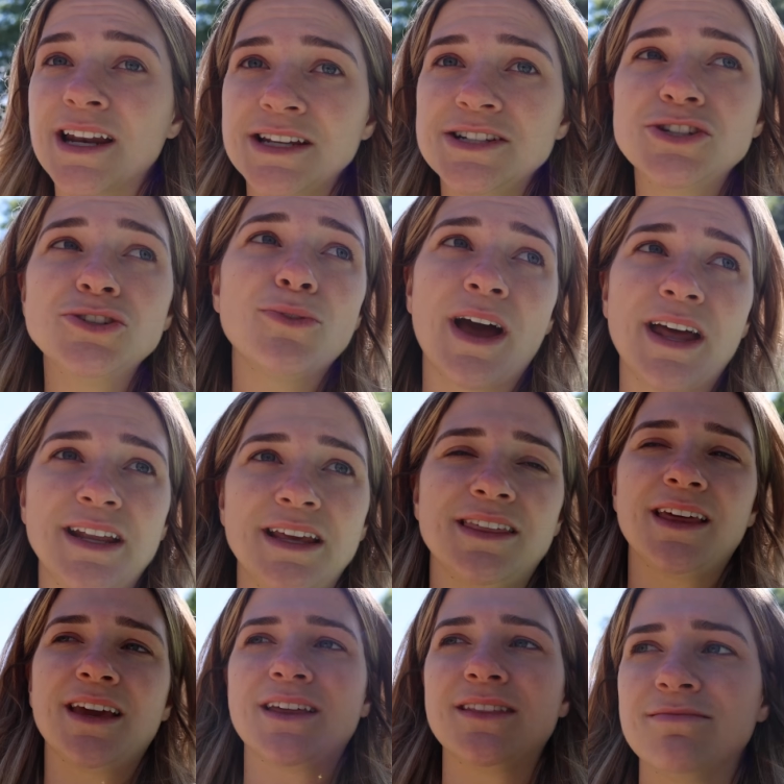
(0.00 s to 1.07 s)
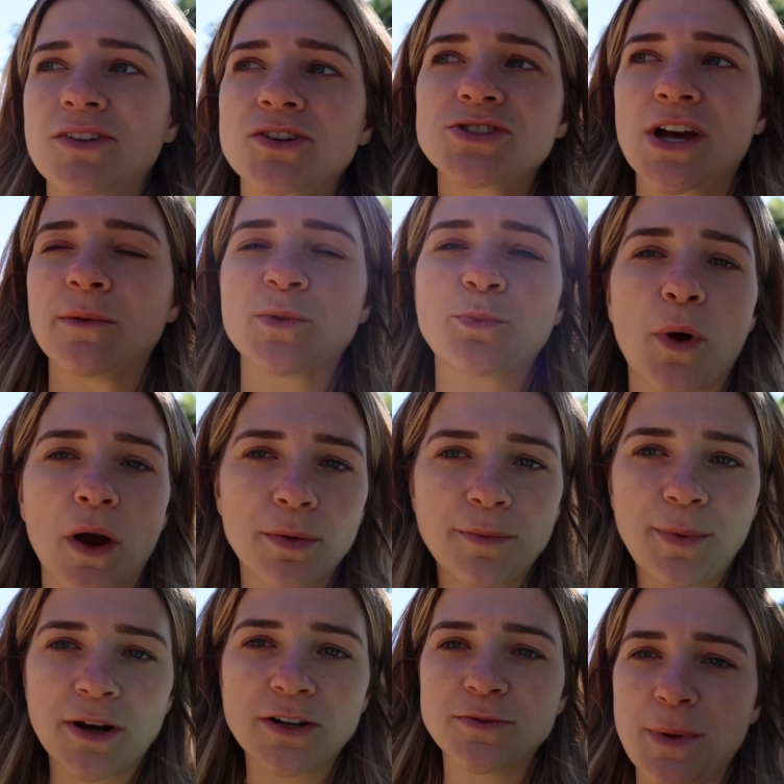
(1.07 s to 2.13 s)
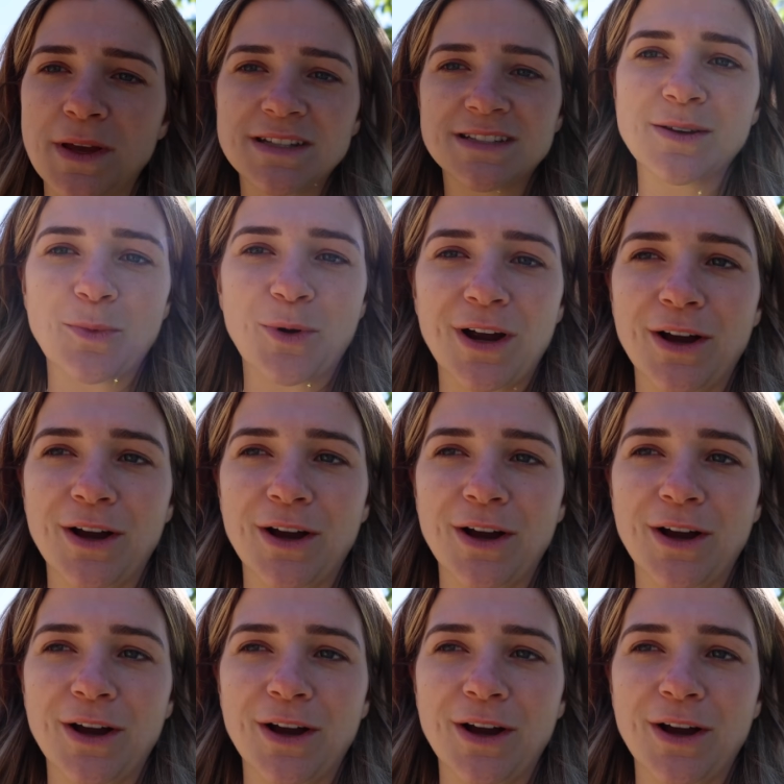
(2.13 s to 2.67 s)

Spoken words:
gonna do anything, and their time's probably better spent somewhere